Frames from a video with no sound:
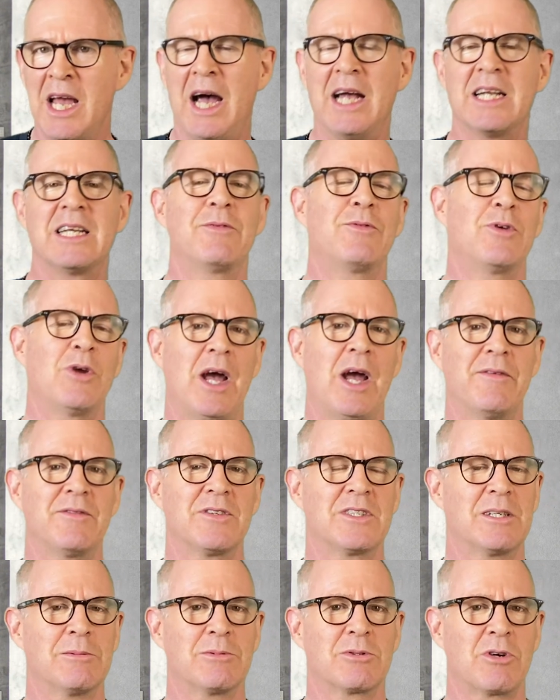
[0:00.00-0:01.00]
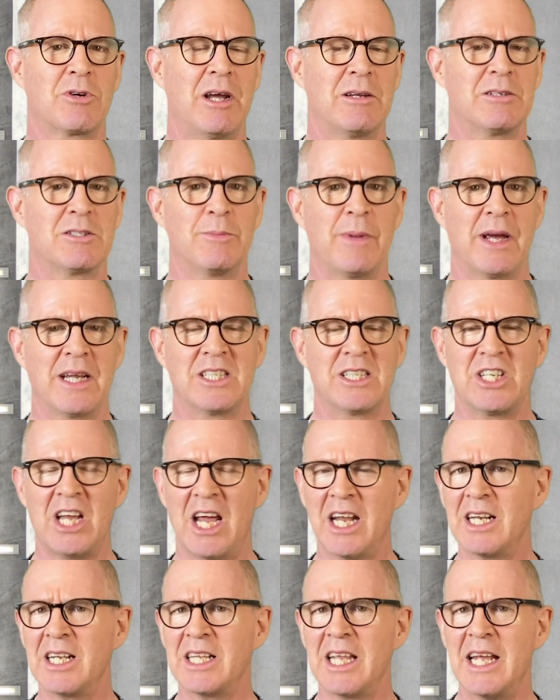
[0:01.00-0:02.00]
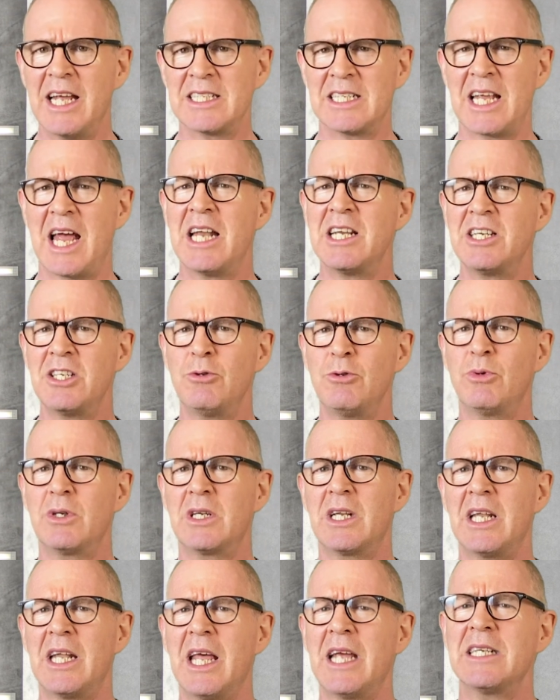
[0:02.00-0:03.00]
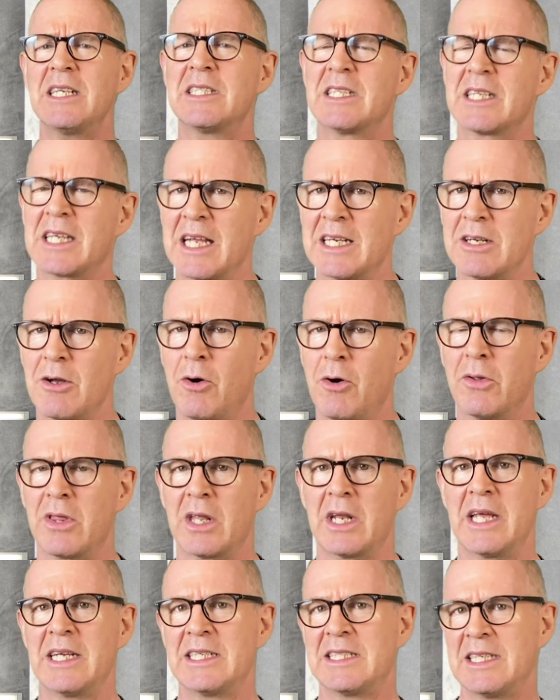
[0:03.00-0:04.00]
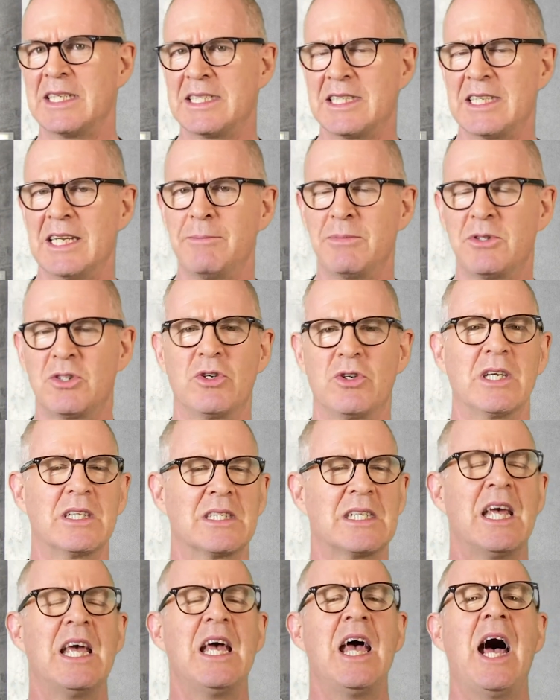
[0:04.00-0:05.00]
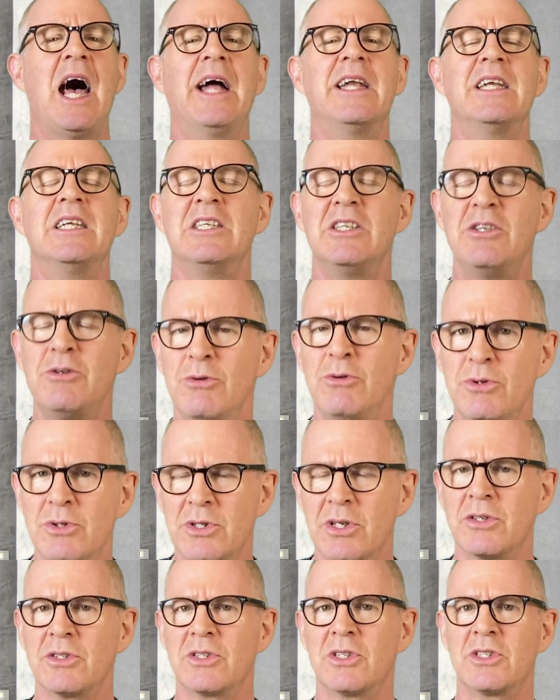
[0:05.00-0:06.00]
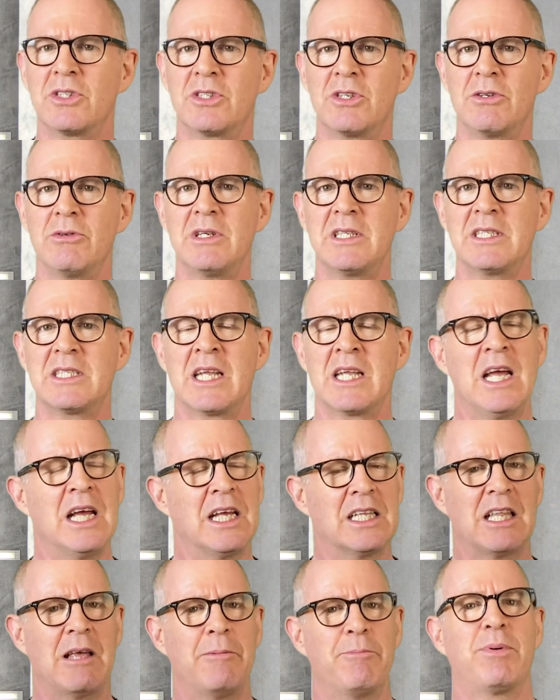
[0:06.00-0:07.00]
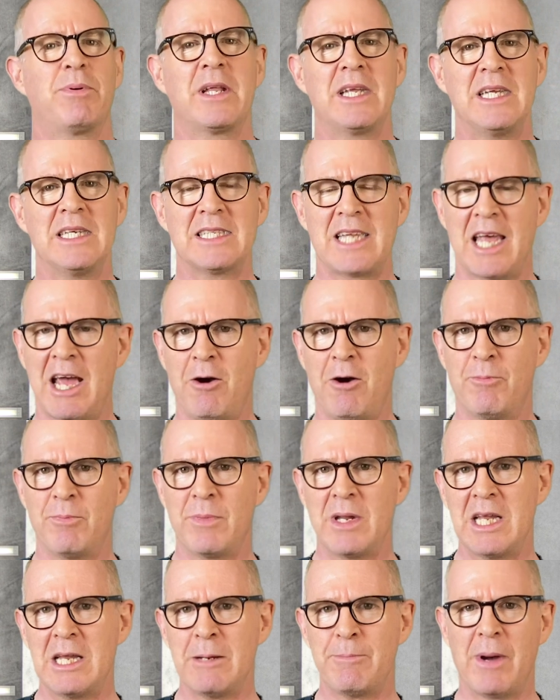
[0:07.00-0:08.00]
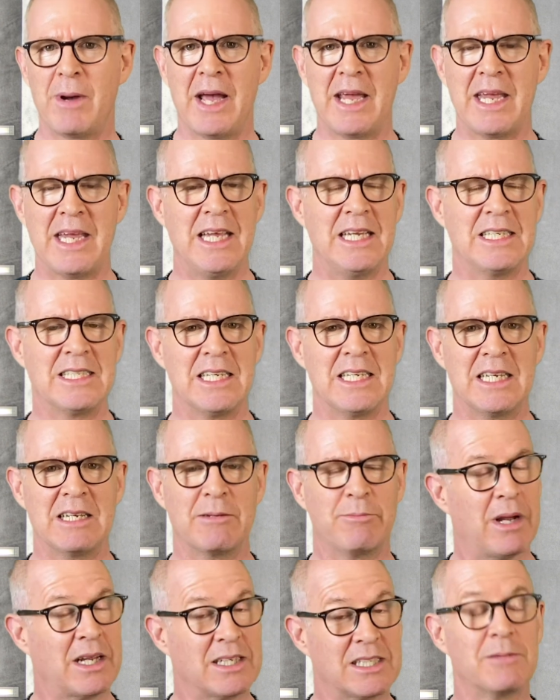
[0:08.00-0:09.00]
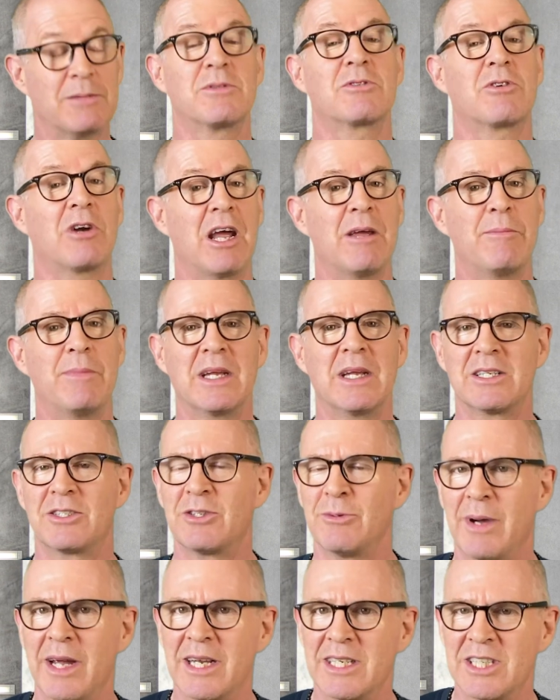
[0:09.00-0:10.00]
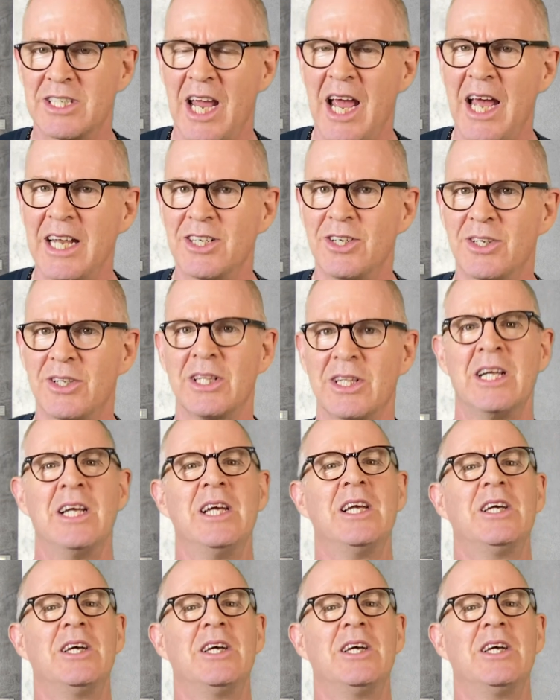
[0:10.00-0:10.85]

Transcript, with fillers: And if you haven't subscribed to my channel yet and you would like to get all the latest tips, tricks and news on Todoist, then please help me by hitting by subscribing to my channel.